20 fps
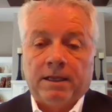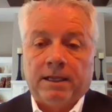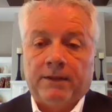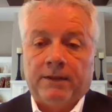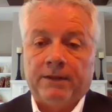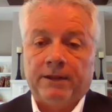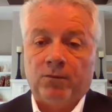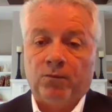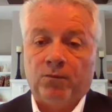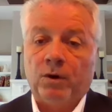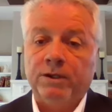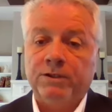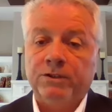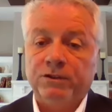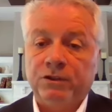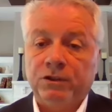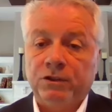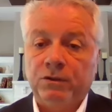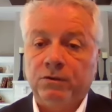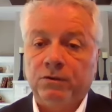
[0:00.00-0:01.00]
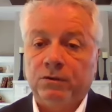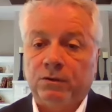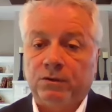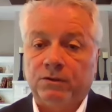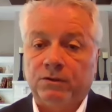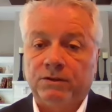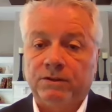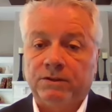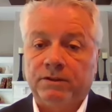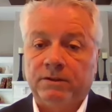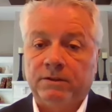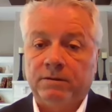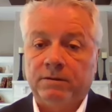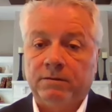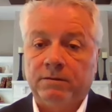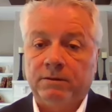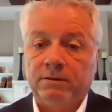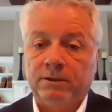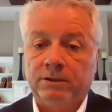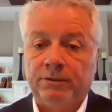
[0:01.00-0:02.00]
And then what tools
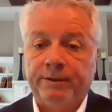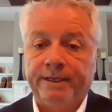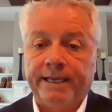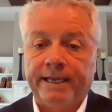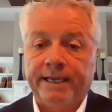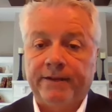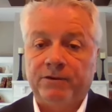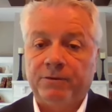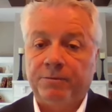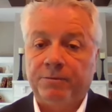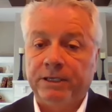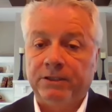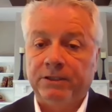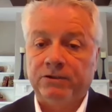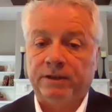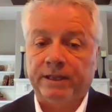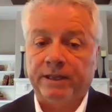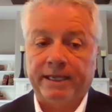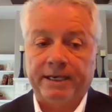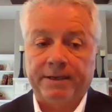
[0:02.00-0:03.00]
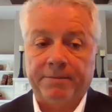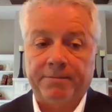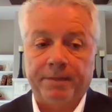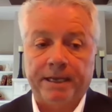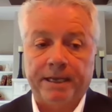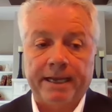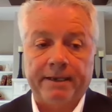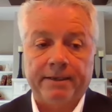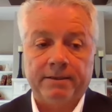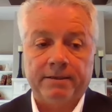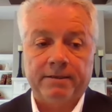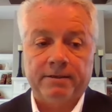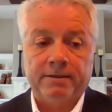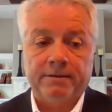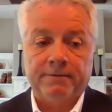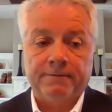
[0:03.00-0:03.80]
do we have to measure that impact?